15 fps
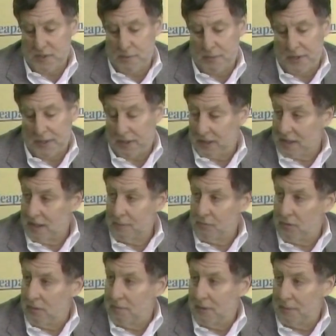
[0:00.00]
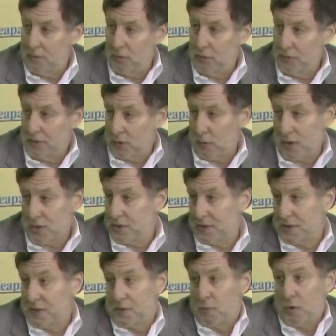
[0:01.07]
is the money going to come from? I mean, the question
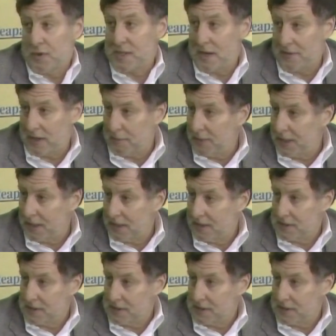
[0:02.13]
is, does MERS have any money?